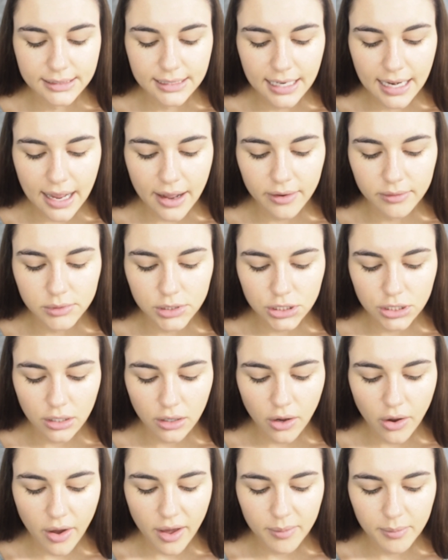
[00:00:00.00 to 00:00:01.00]
So now I'm just
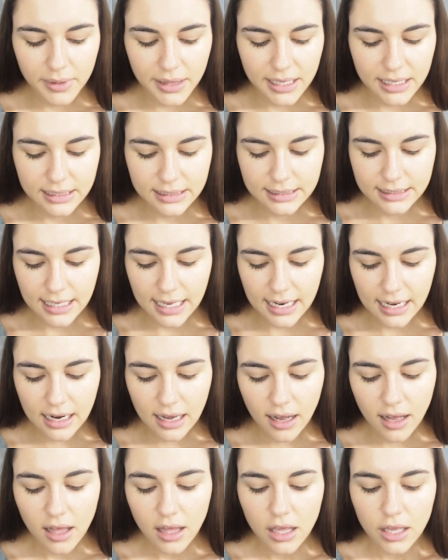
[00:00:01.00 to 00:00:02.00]
going to go in with
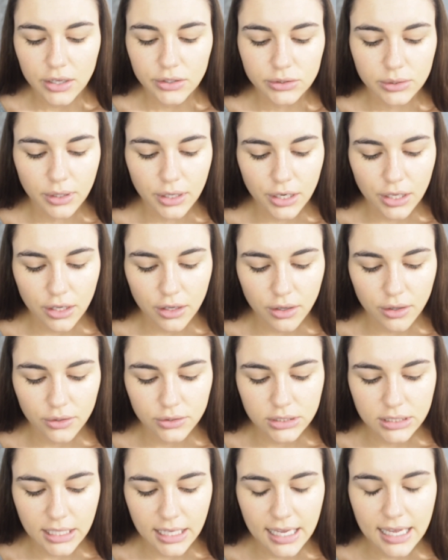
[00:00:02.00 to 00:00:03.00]
concealer. So I'm going to
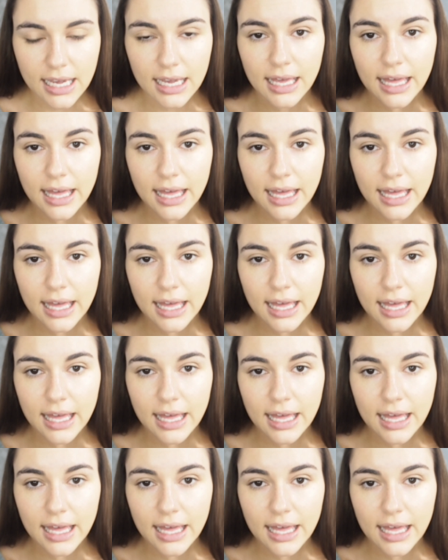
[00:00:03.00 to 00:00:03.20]
use the